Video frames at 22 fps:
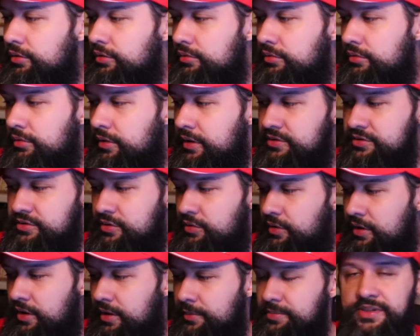there's no
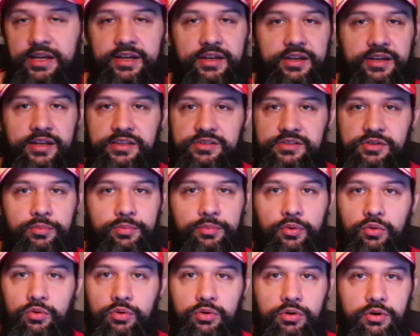obscenities, no
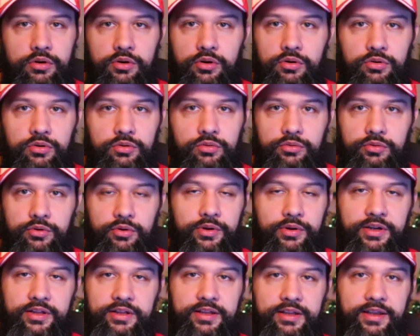porn, no
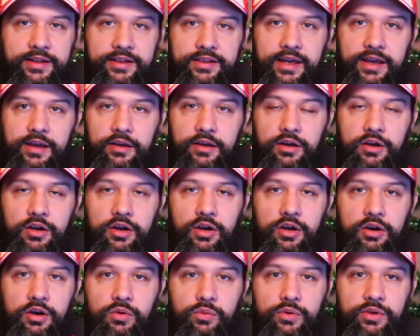anything like that
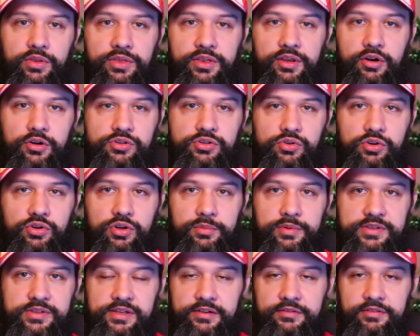within our
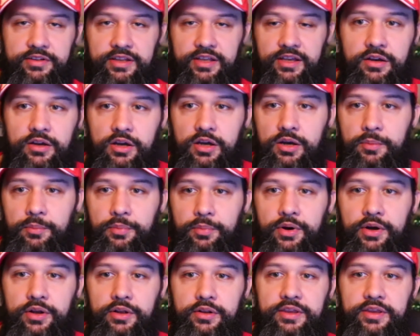tournaments and everything,
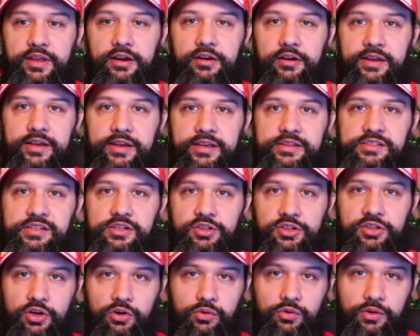but there is
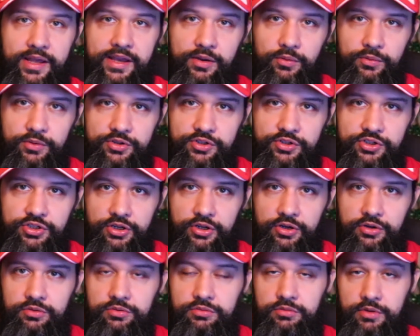adult language,
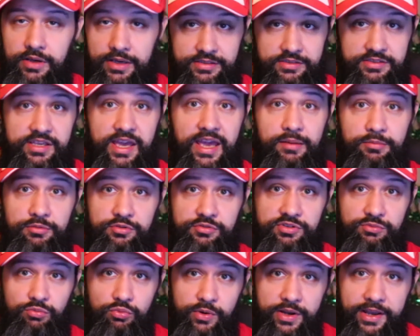as
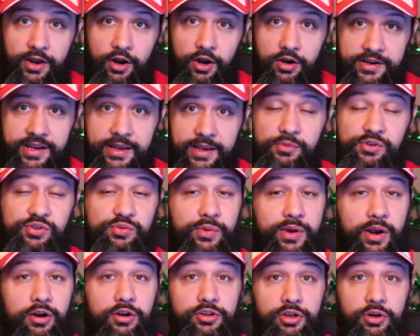gamers. We are gamers. We
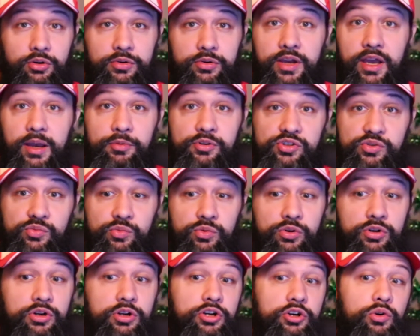are adult gamers.
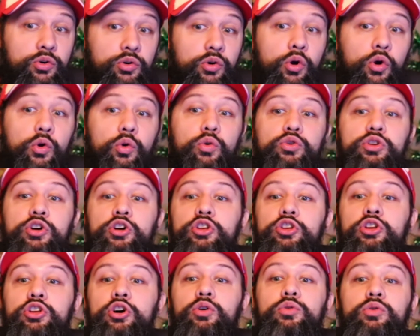We're old
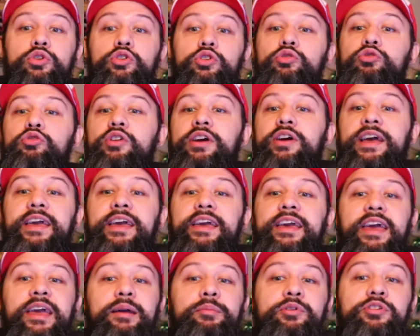adult gray
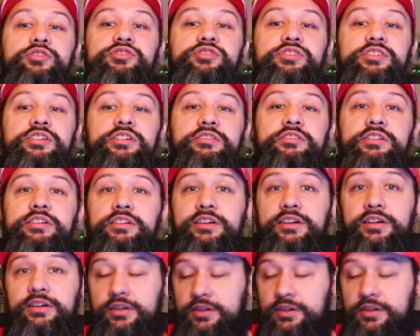gamers. See that right there?